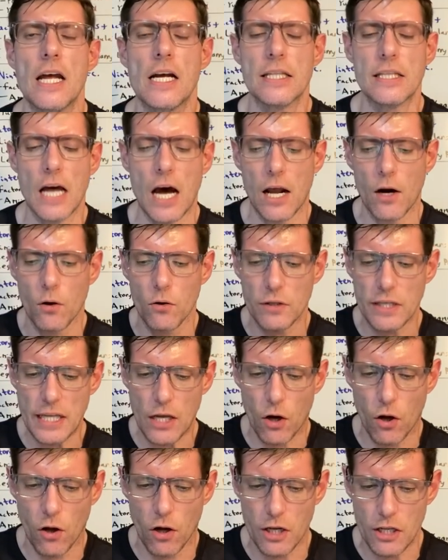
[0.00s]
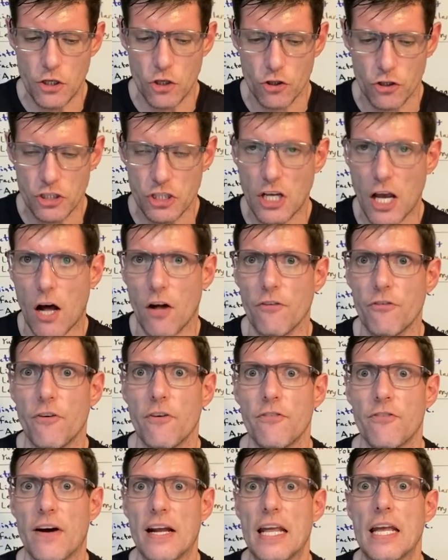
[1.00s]
not only on yourself
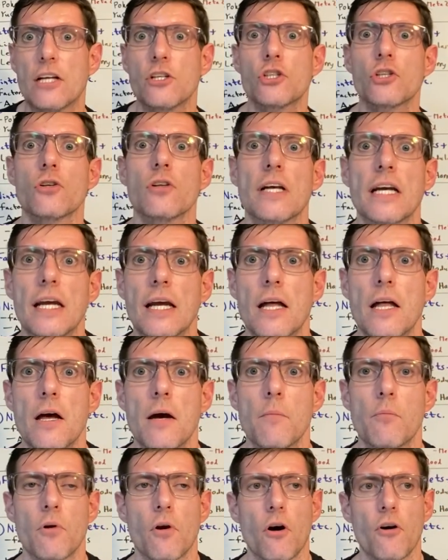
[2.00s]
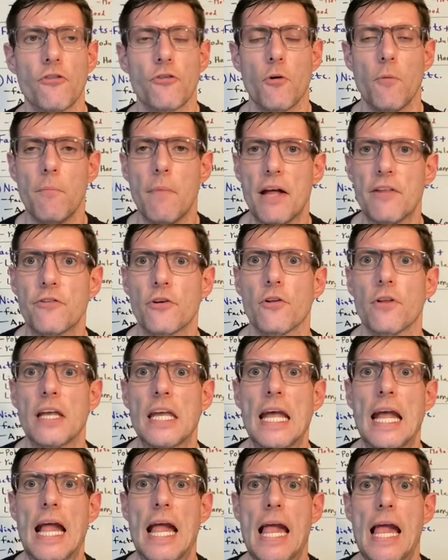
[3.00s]
financially, but also
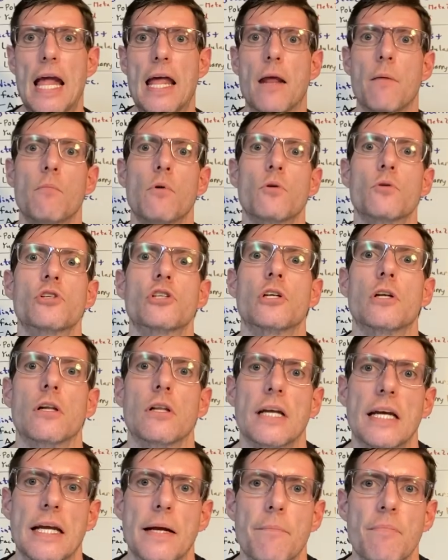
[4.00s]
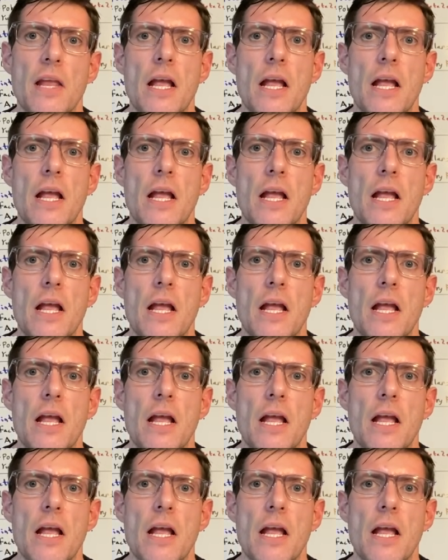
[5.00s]
mentally and emotionally.